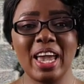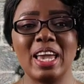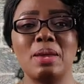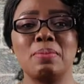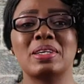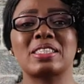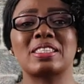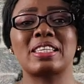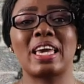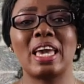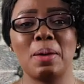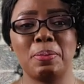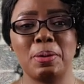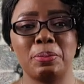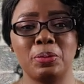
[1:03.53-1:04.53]
him as
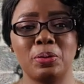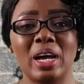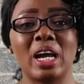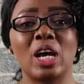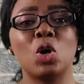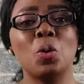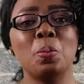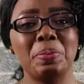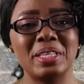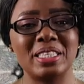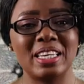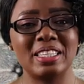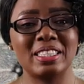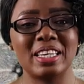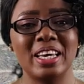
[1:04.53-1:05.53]
capable and
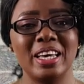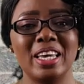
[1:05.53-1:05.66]
competent,